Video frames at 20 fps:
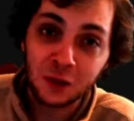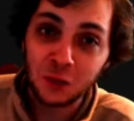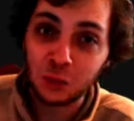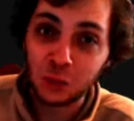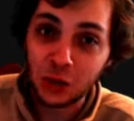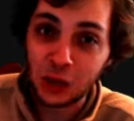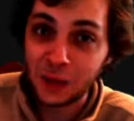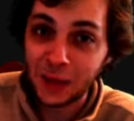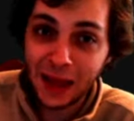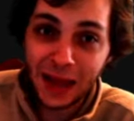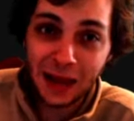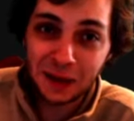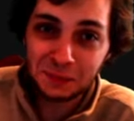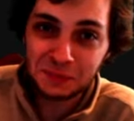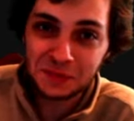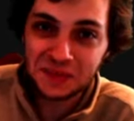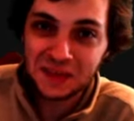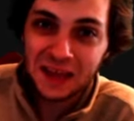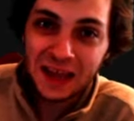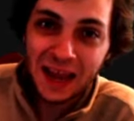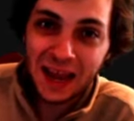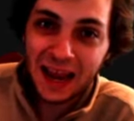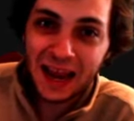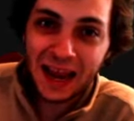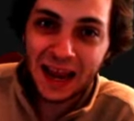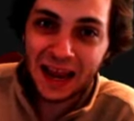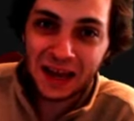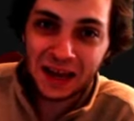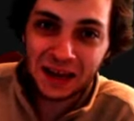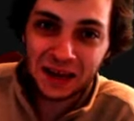will elapse
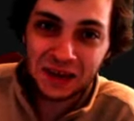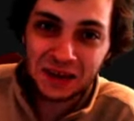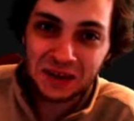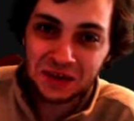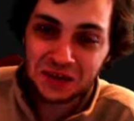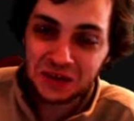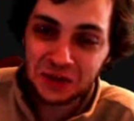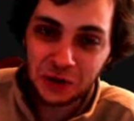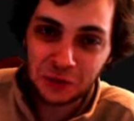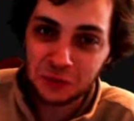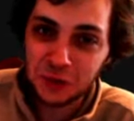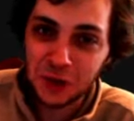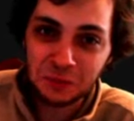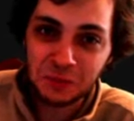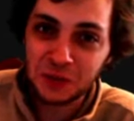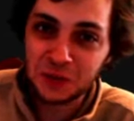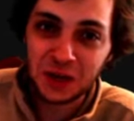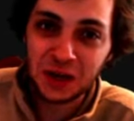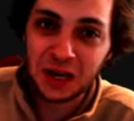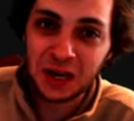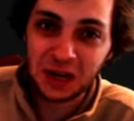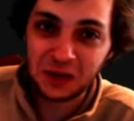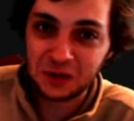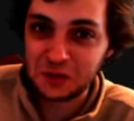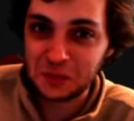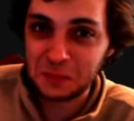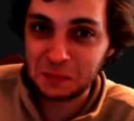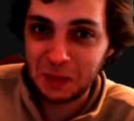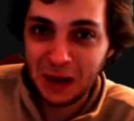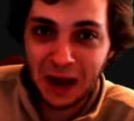and Corrupt is going to
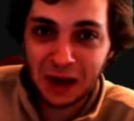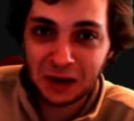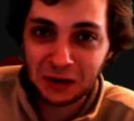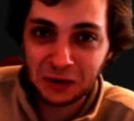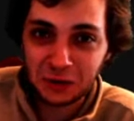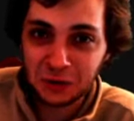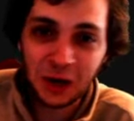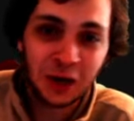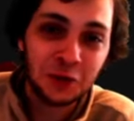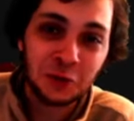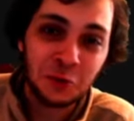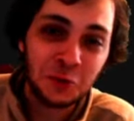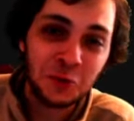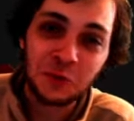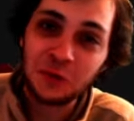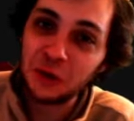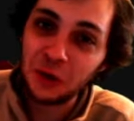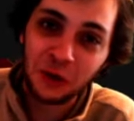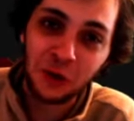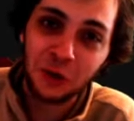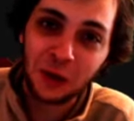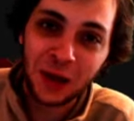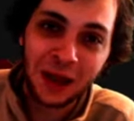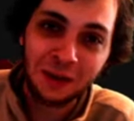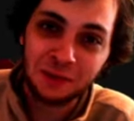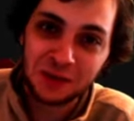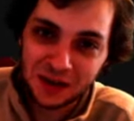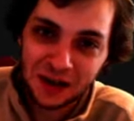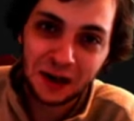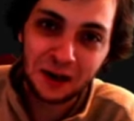expire and you still don't have
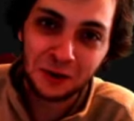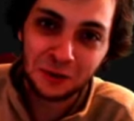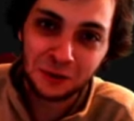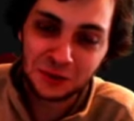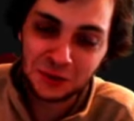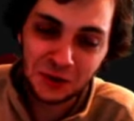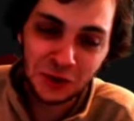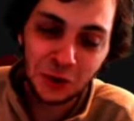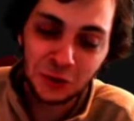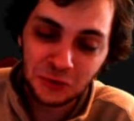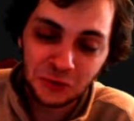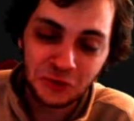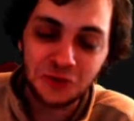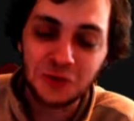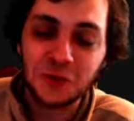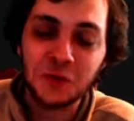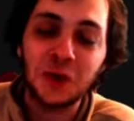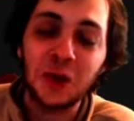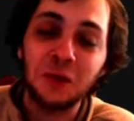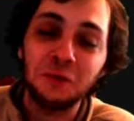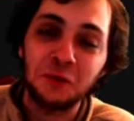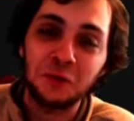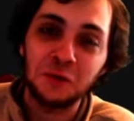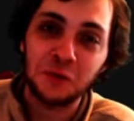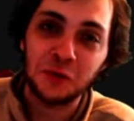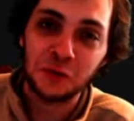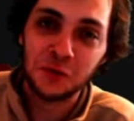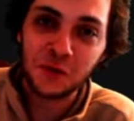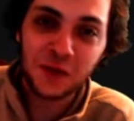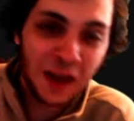it down. You know, you should still have your
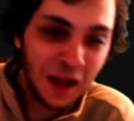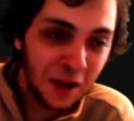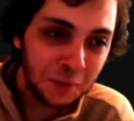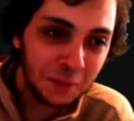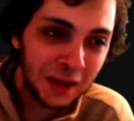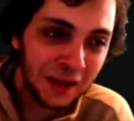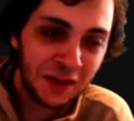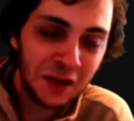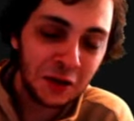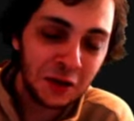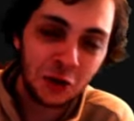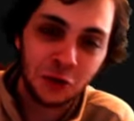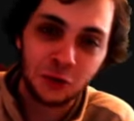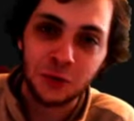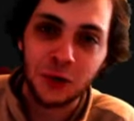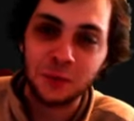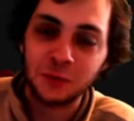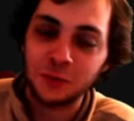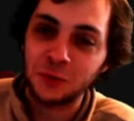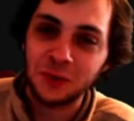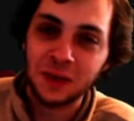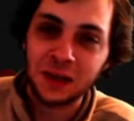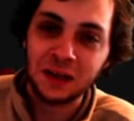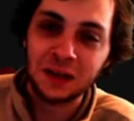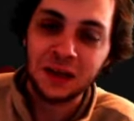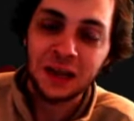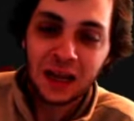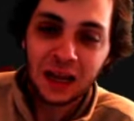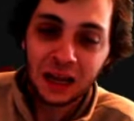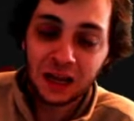first down by then. Corrupt will then
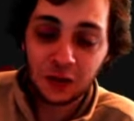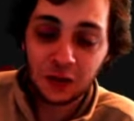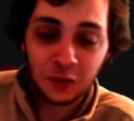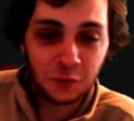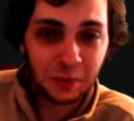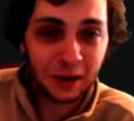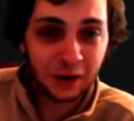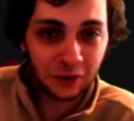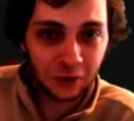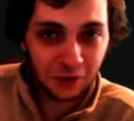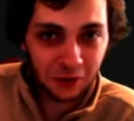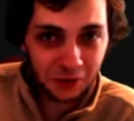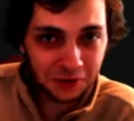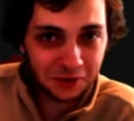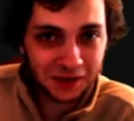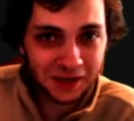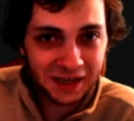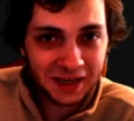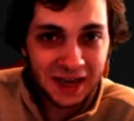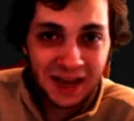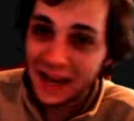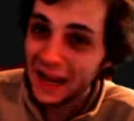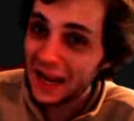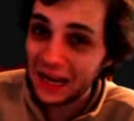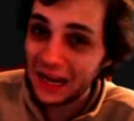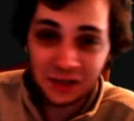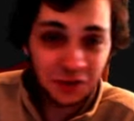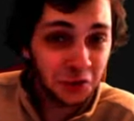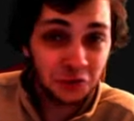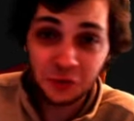expire early
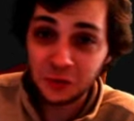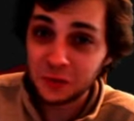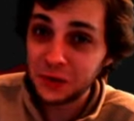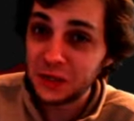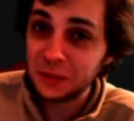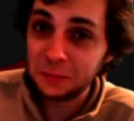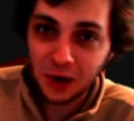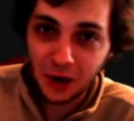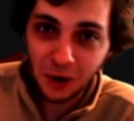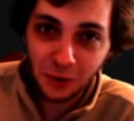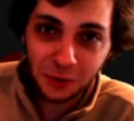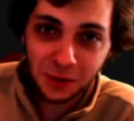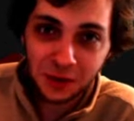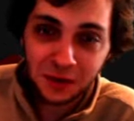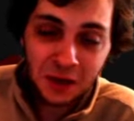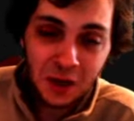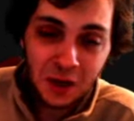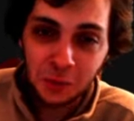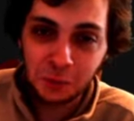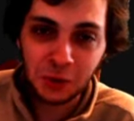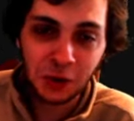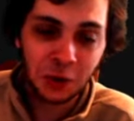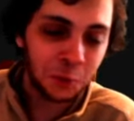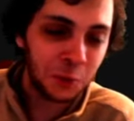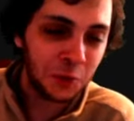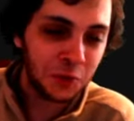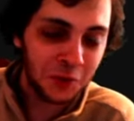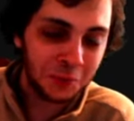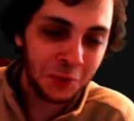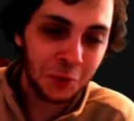and you just keep going. But
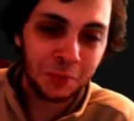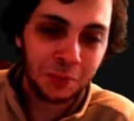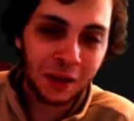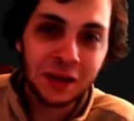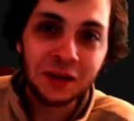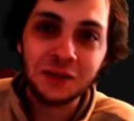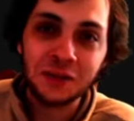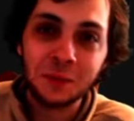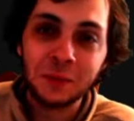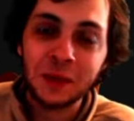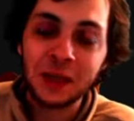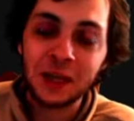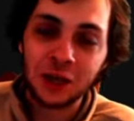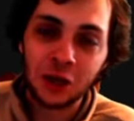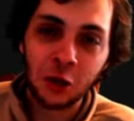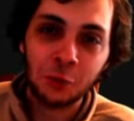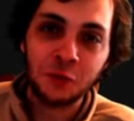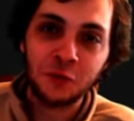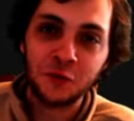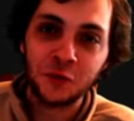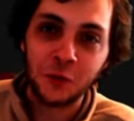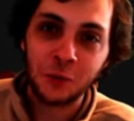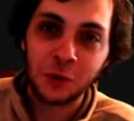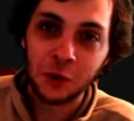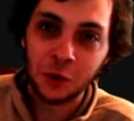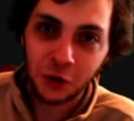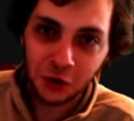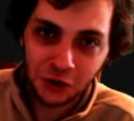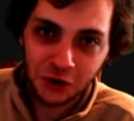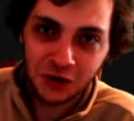with the momentum that comes from a
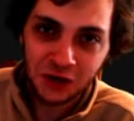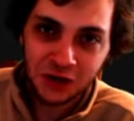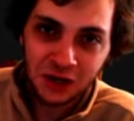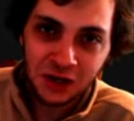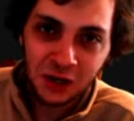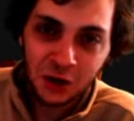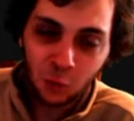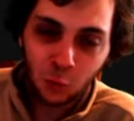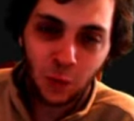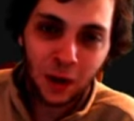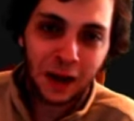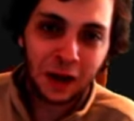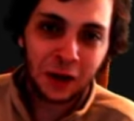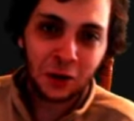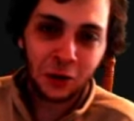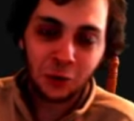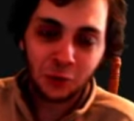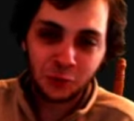hook, while